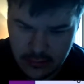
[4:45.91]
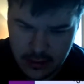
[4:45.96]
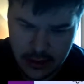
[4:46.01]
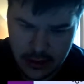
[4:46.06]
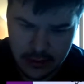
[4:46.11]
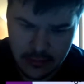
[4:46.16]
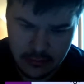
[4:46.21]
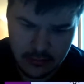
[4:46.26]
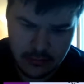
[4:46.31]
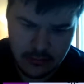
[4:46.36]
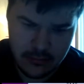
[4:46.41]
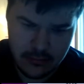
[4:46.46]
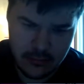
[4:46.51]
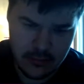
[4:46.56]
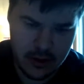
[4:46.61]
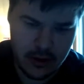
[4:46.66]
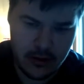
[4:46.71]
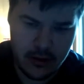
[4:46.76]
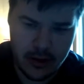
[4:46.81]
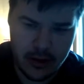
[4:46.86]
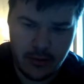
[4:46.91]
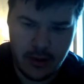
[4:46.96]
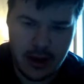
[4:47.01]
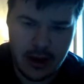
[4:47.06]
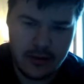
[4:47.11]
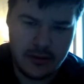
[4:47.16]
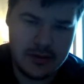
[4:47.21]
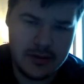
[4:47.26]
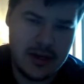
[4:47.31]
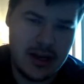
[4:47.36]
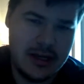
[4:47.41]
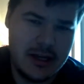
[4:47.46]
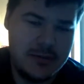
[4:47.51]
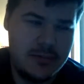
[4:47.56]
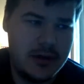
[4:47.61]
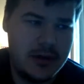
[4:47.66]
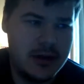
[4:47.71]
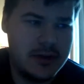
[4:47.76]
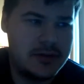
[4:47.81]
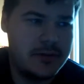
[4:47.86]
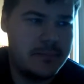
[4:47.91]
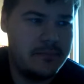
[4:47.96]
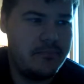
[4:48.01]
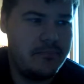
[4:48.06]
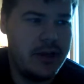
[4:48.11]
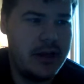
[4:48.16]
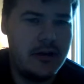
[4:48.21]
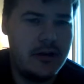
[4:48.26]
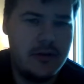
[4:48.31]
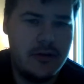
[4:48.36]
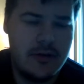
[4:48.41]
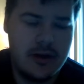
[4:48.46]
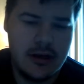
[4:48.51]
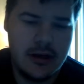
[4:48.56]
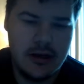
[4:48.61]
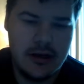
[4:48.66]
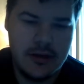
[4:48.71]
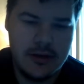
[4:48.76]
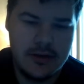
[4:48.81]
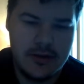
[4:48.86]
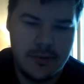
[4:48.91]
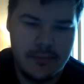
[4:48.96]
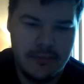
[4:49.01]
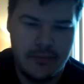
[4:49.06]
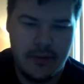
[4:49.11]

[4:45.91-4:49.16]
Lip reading: going around those lines, because the other thing is,